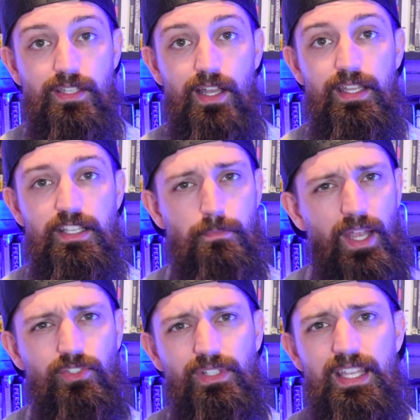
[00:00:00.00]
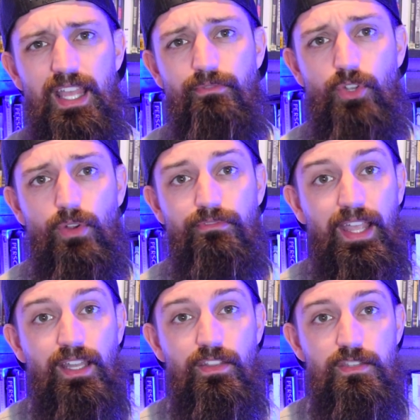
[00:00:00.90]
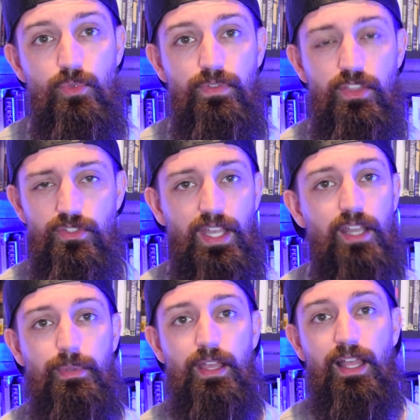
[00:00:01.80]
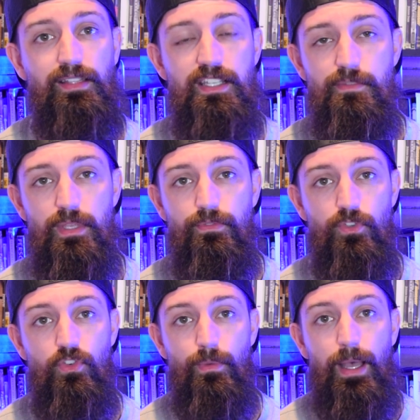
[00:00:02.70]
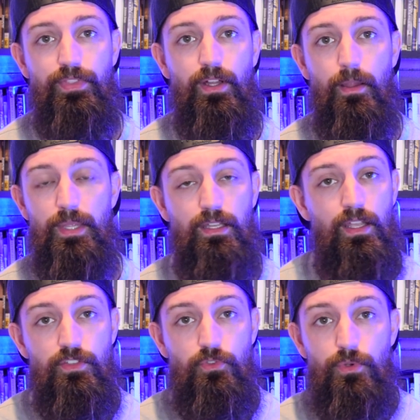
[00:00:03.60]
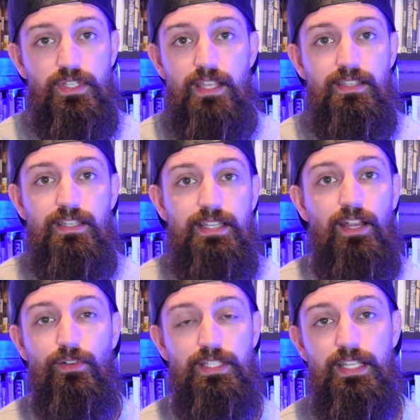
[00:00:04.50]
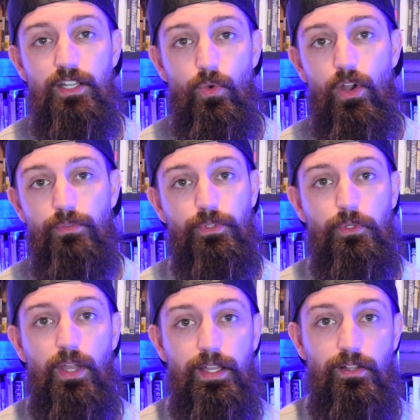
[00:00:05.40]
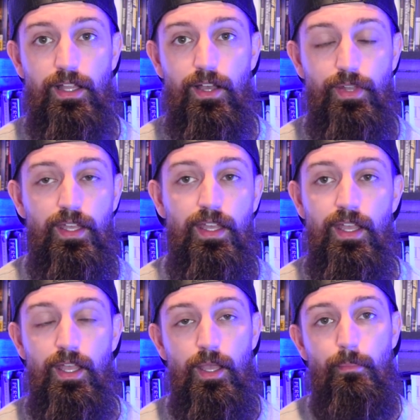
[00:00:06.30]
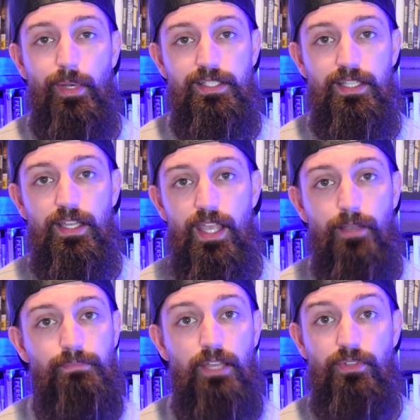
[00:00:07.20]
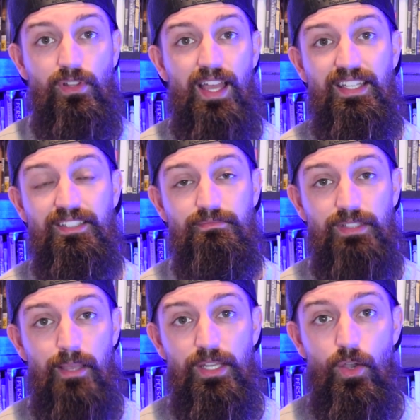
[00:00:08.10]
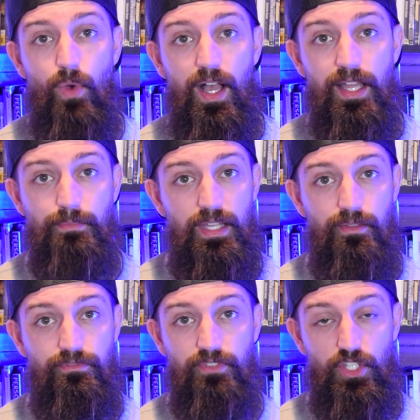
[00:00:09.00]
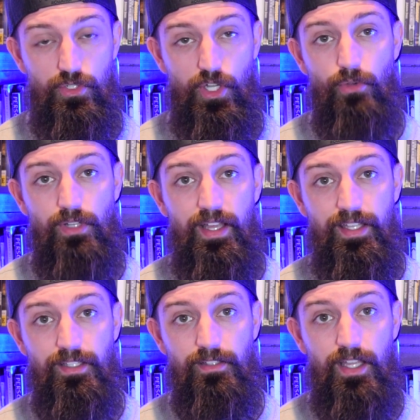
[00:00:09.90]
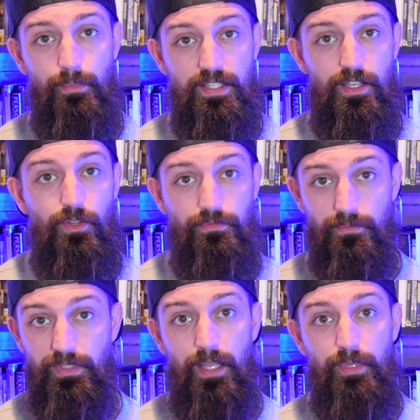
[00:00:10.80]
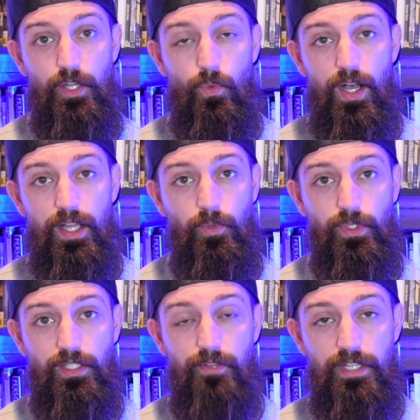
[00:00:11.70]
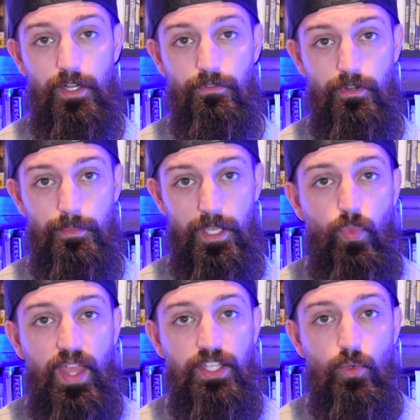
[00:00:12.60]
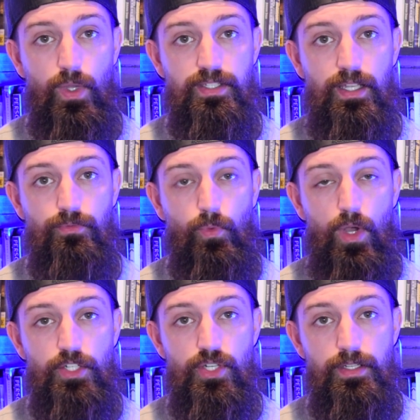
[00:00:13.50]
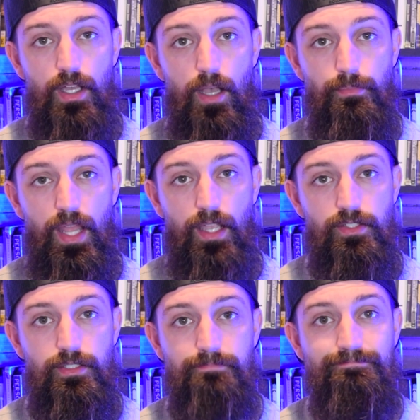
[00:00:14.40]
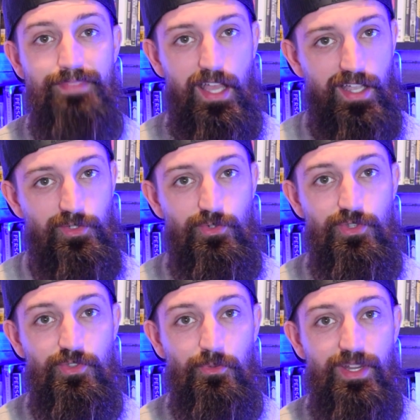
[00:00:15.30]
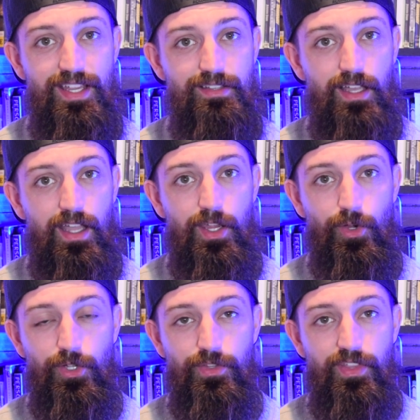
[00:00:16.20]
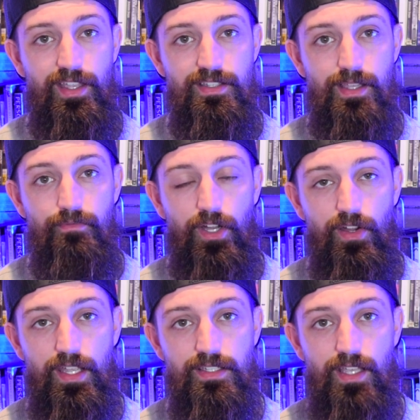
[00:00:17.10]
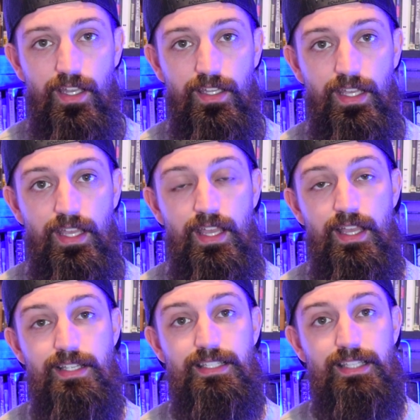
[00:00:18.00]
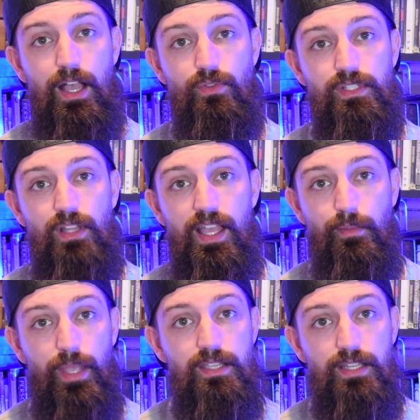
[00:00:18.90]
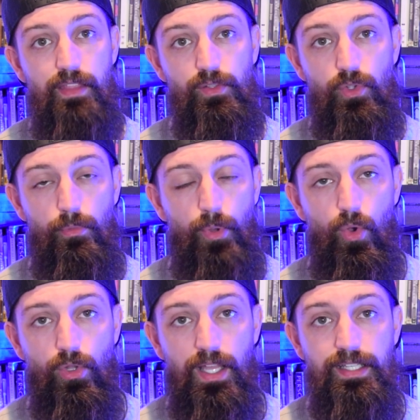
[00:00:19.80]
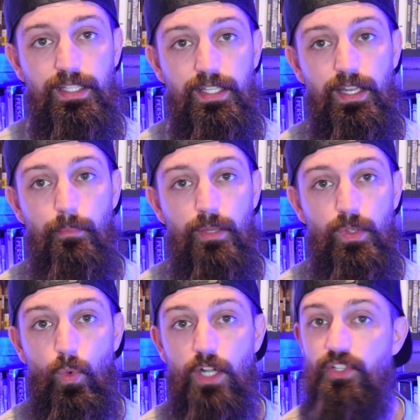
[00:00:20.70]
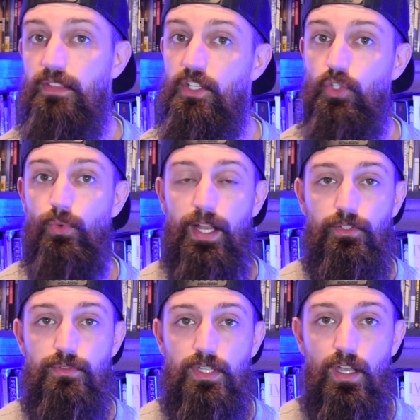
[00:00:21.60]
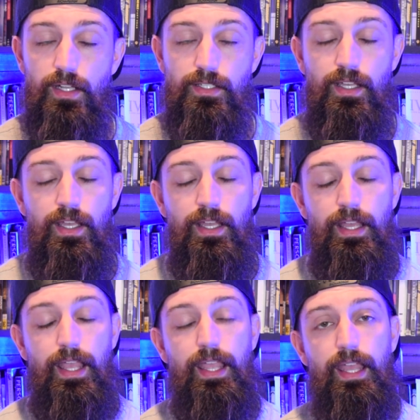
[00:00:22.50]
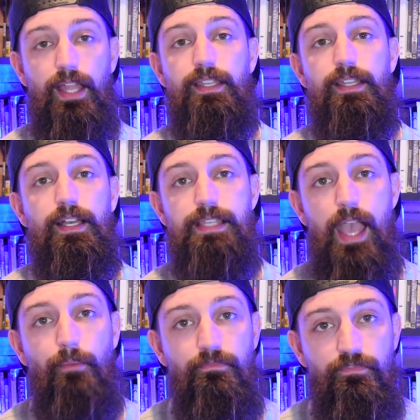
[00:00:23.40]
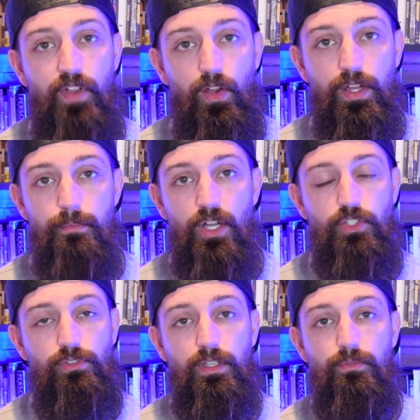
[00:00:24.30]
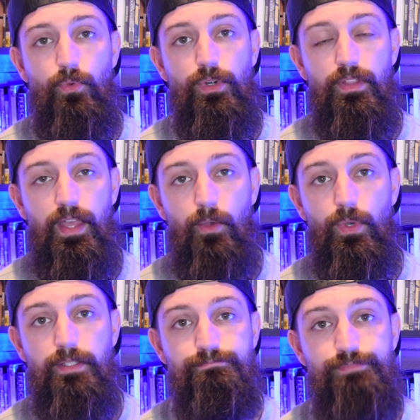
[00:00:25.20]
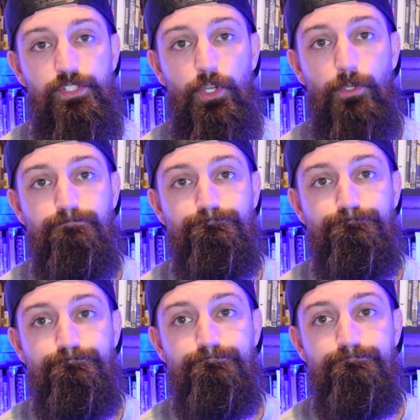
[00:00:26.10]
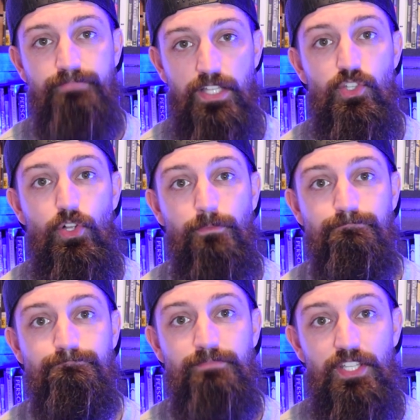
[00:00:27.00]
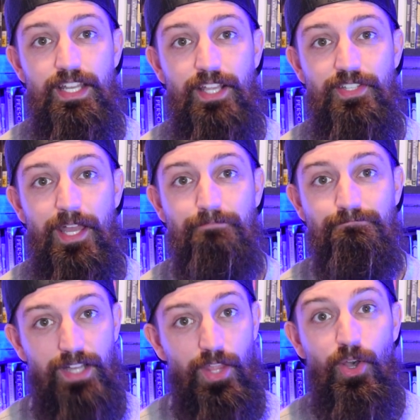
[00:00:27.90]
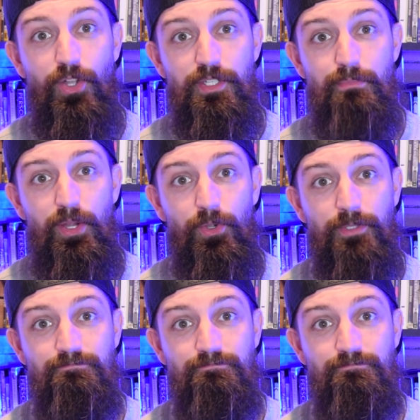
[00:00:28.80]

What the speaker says: on it, especially if you're a fan of this movie. There's got to be at least be a few of them out there. I mean, Scorsese and Tarantino are, for crying out loud. But yeah, if you like it, let me know why. If you don't like it, like myself, let me know why. Would love to hear from you. Thank you once again for watching. Up next, Exorcist 3. I hear good things. I'm very excited. Sounds like, based on the little poll I did, I'm going to be watching the director's cut. And yeah, very much looking forward to that one. So that's all. See you next time on The Haunted Beard.